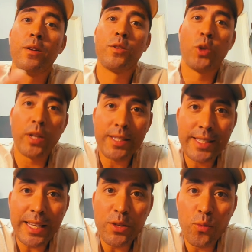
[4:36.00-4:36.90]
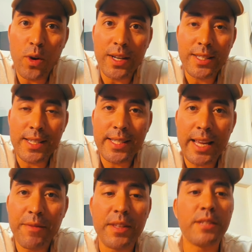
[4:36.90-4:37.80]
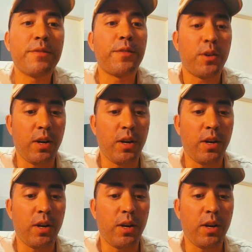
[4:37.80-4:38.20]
So let's say you wanted to save this for